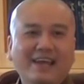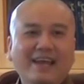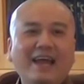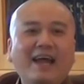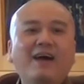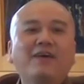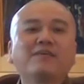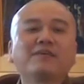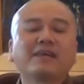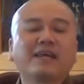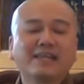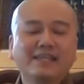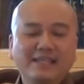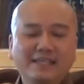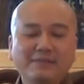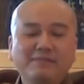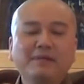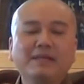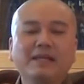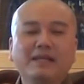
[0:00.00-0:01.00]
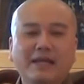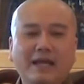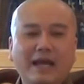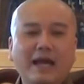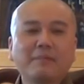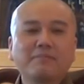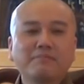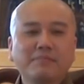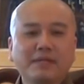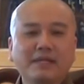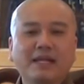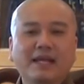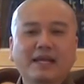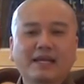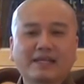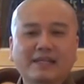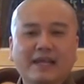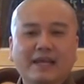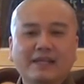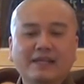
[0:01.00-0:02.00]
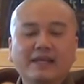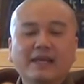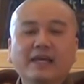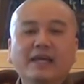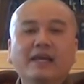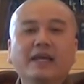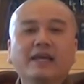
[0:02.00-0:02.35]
How can he be happy like that?